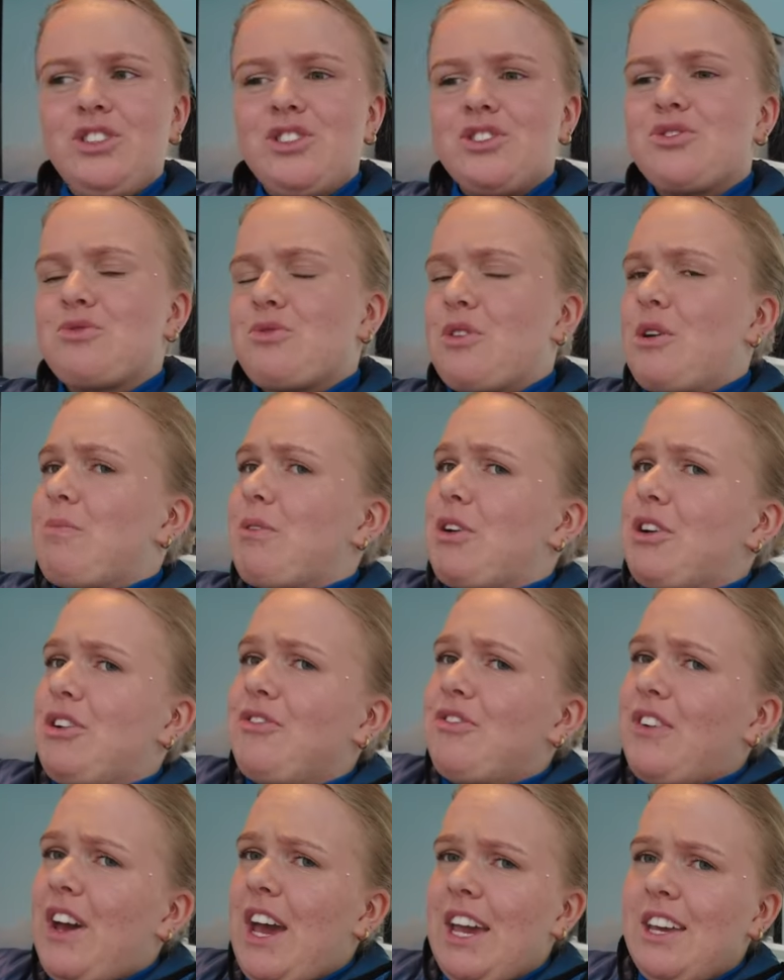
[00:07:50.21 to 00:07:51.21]
So you just scrub it
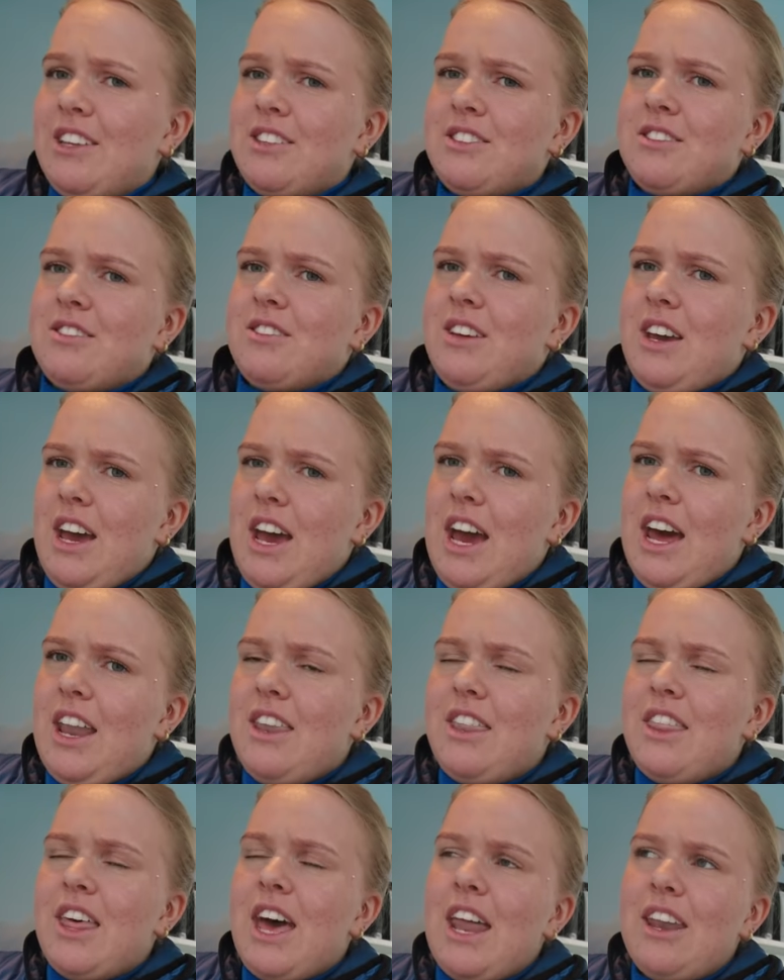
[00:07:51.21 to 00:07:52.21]
on your face,
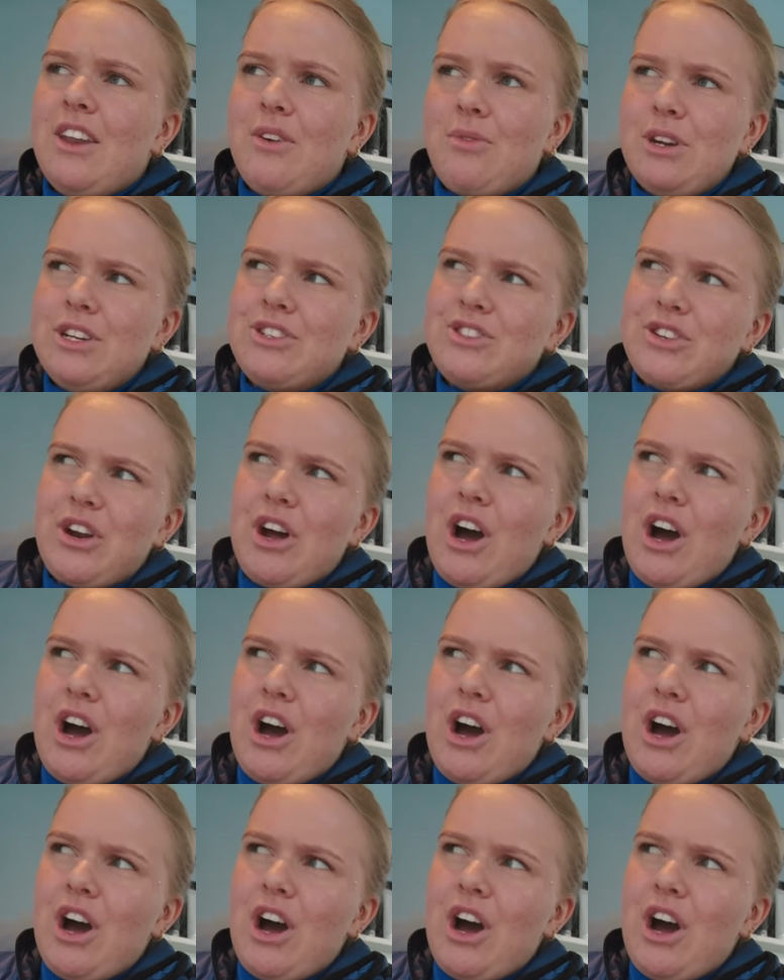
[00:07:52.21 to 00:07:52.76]
and then rinse